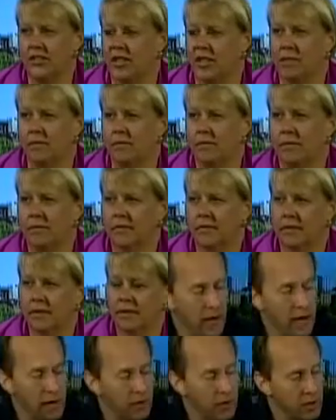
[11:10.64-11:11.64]
No,
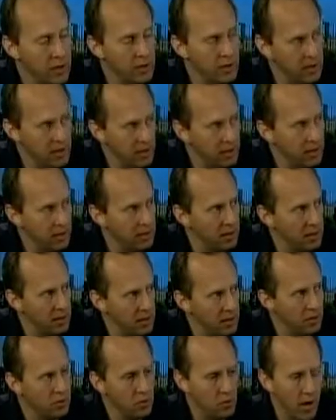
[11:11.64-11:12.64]
and if you did,
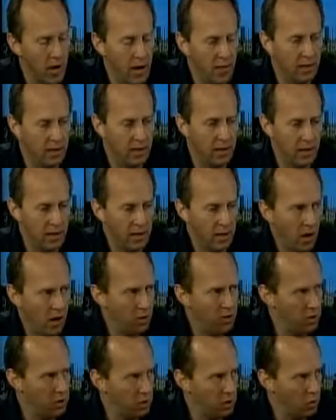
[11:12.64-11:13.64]
if you have a
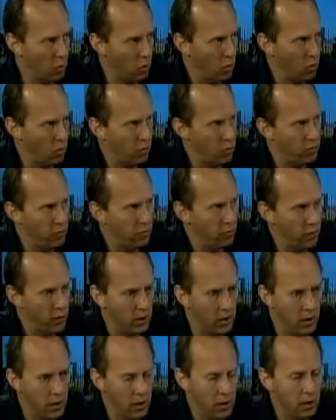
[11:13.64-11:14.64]
technology course for a
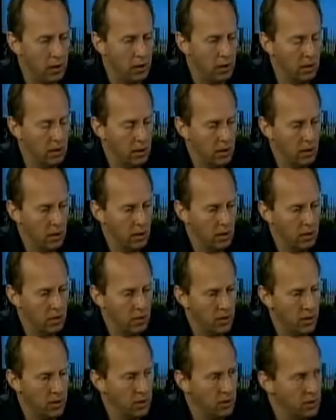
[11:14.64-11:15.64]
kid
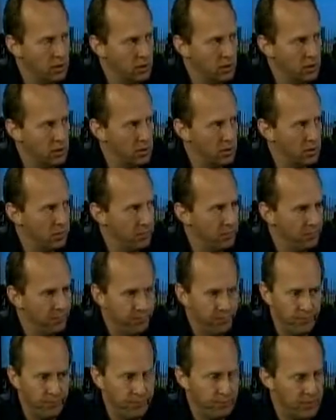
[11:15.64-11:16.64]
that is
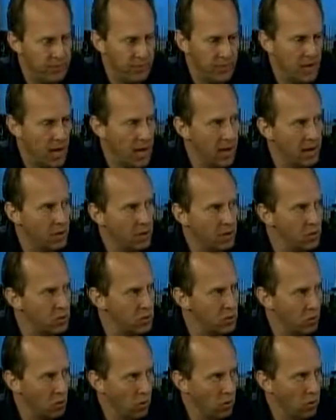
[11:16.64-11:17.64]
10
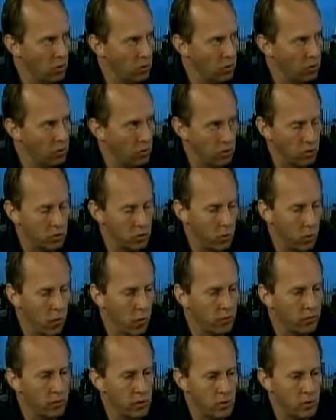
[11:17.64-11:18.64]
years old or
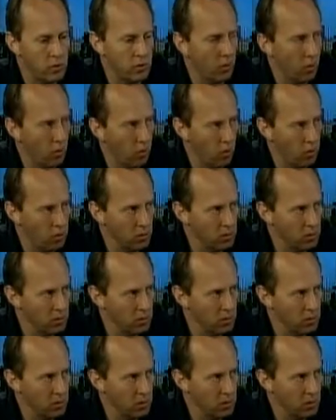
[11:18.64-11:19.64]
12 years old,
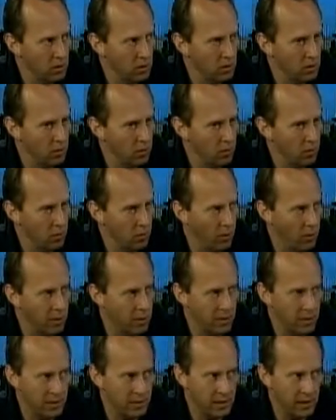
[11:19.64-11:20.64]
what's
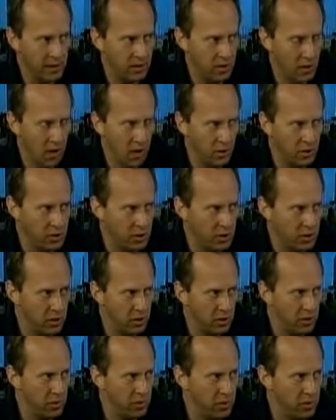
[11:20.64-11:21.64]
that technology
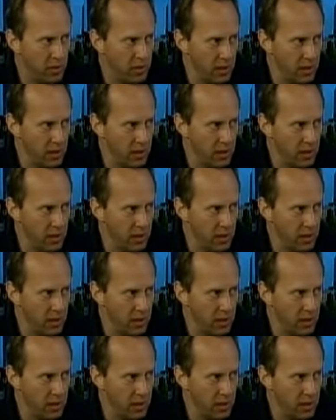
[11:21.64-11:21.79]
going to be